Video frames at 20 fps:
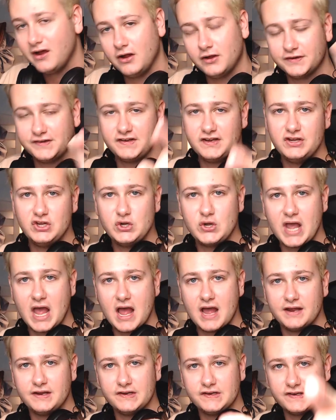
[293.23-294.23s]
I'll see you
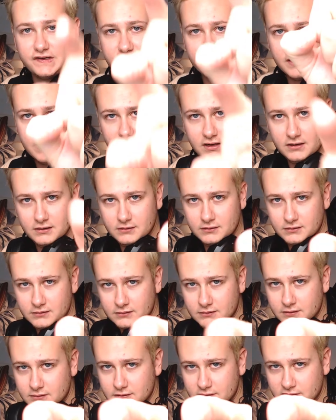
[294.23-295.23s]
guys
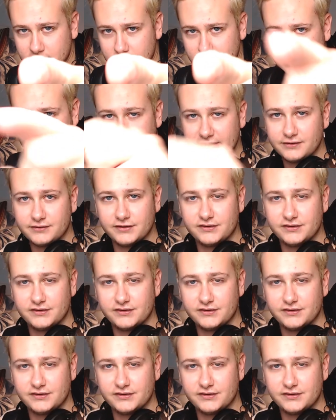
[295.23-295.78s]
later